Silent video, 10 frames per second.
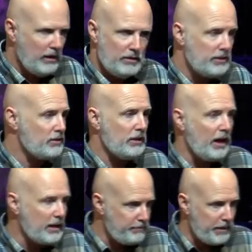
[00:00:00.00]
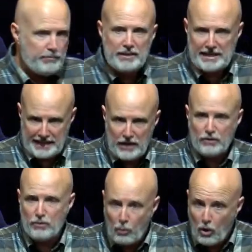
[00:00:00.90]
Because there's a lot of people that
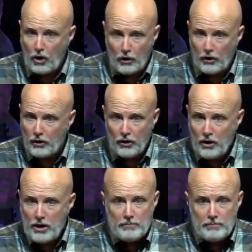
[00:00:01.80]
hear the word,